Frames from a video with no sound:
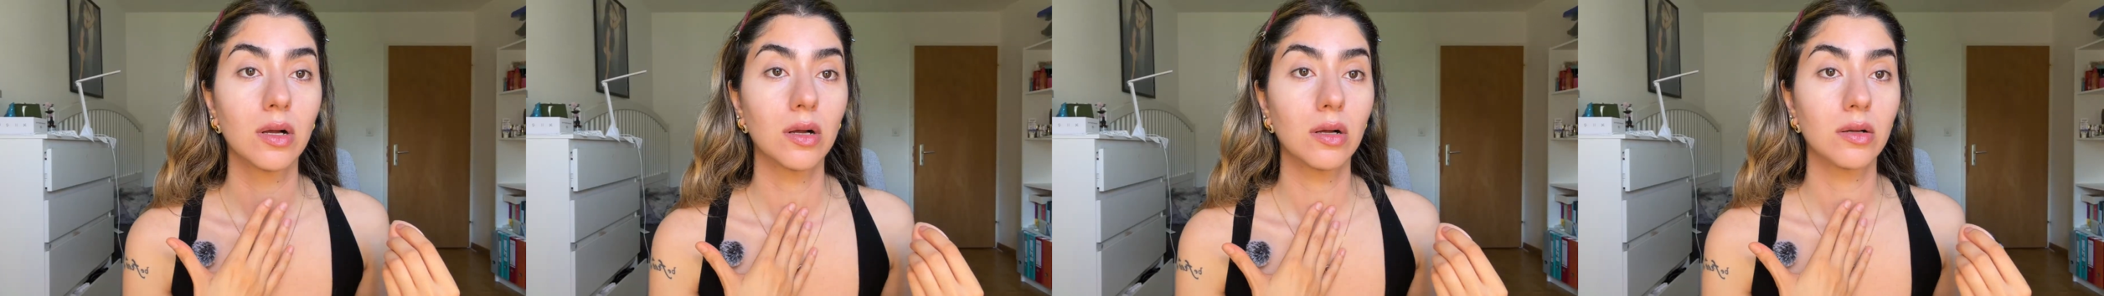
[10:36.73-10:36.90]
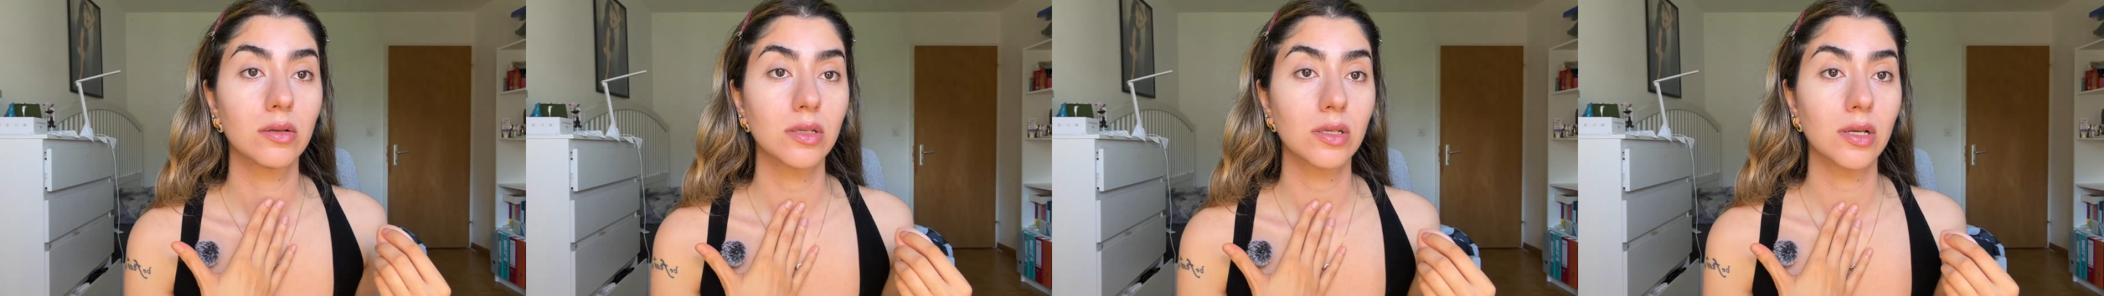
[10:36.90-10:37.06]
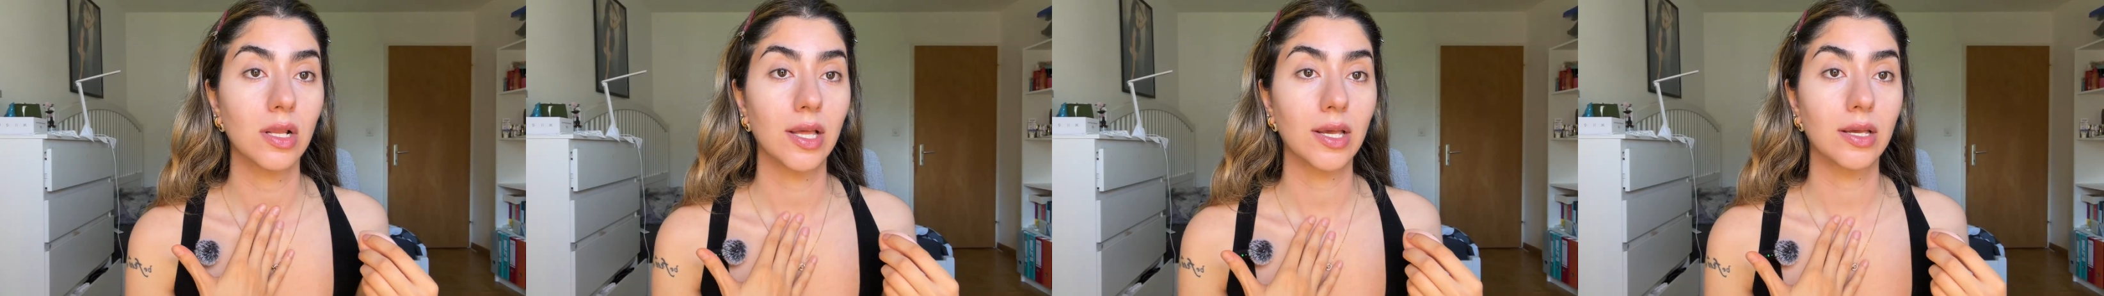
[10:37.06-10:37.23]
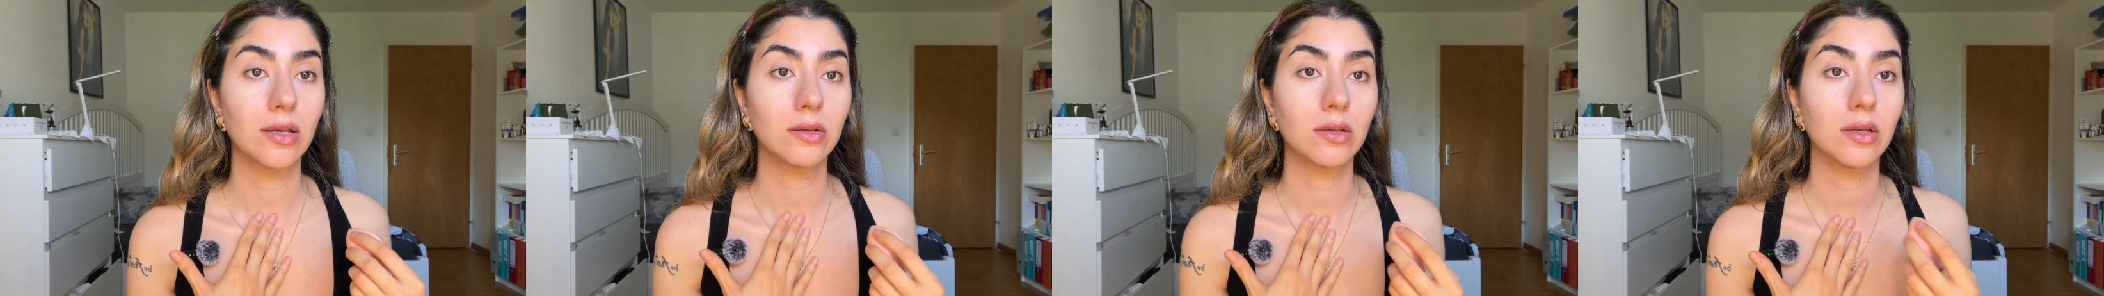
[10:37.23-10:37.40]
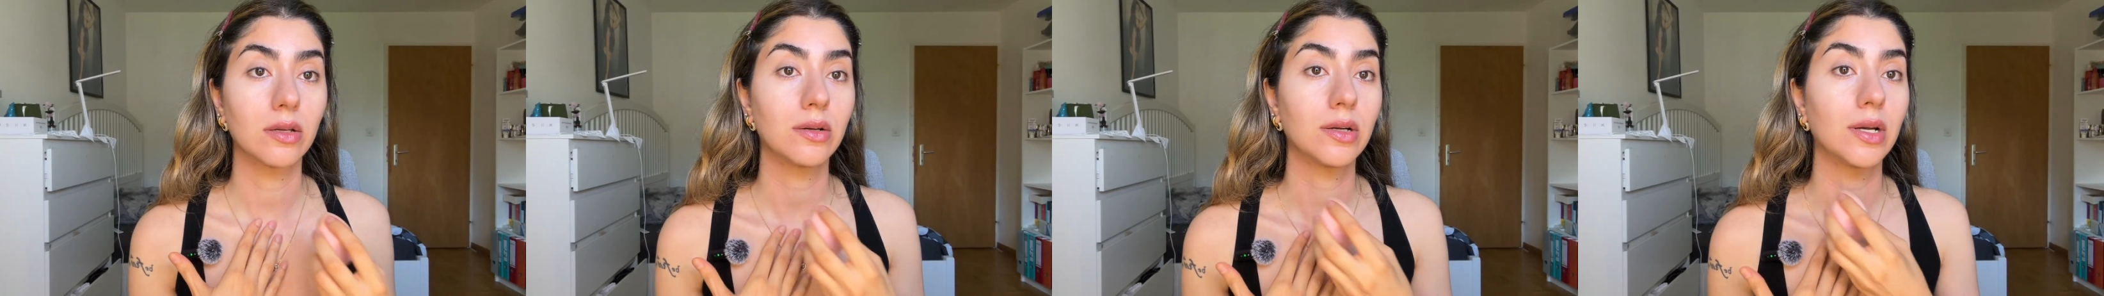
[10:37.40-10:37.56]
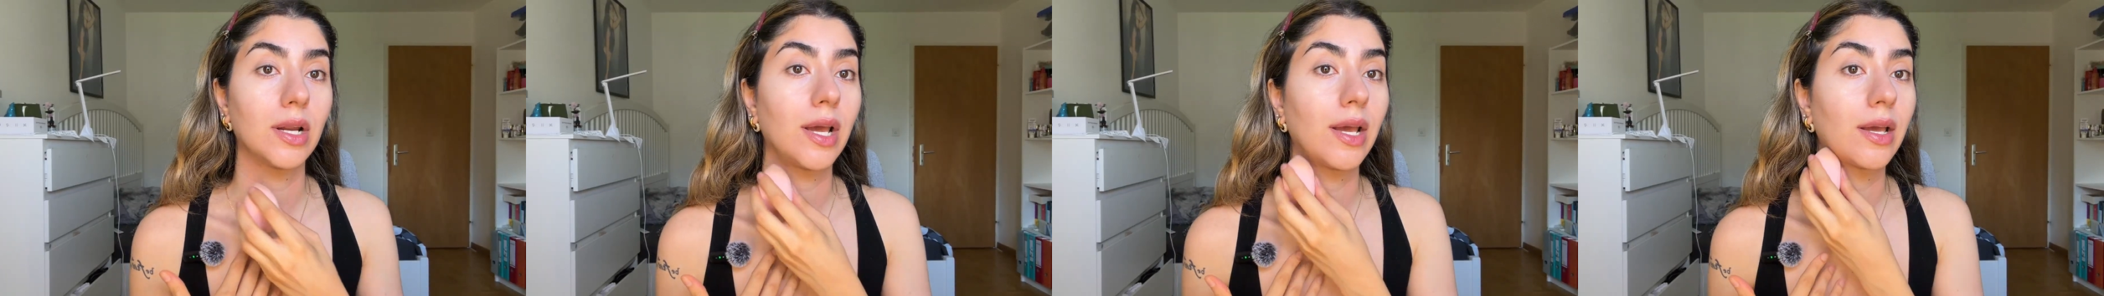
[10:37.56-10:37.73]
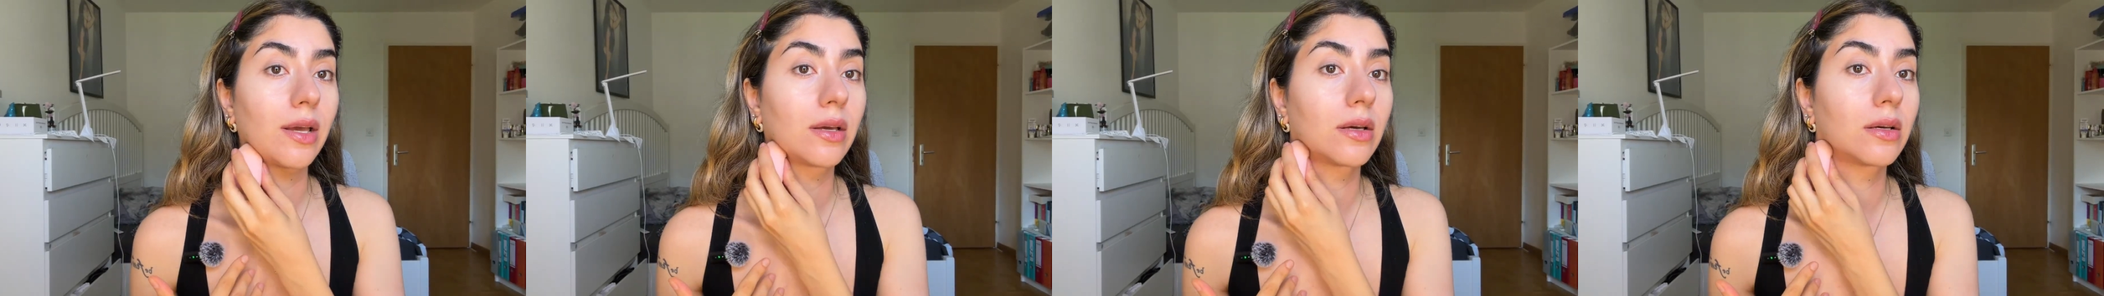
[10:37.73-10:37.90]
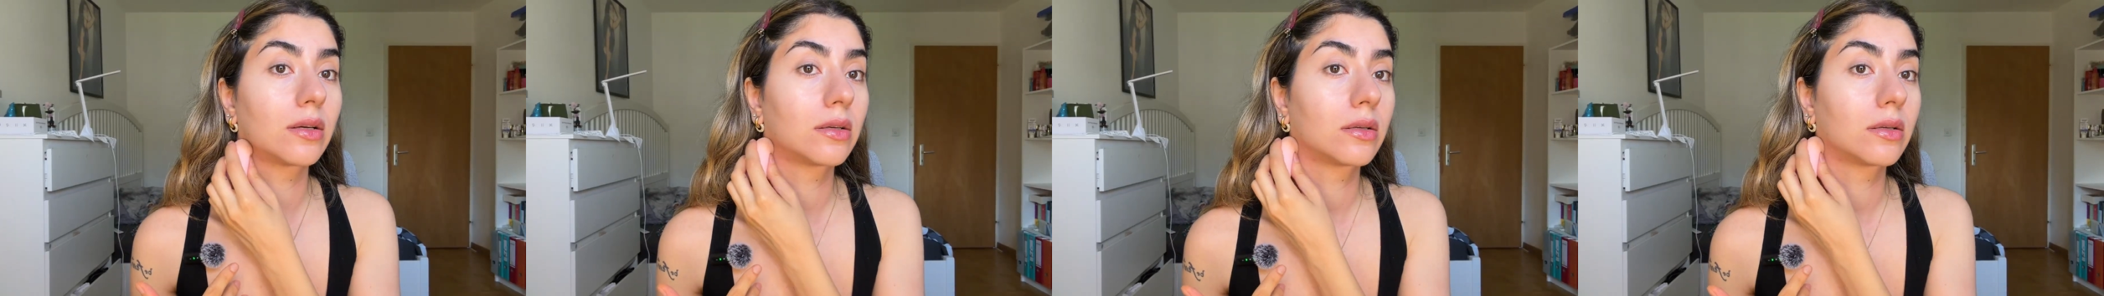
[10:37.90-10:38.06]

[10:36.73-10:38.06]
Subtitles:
also like on your neck.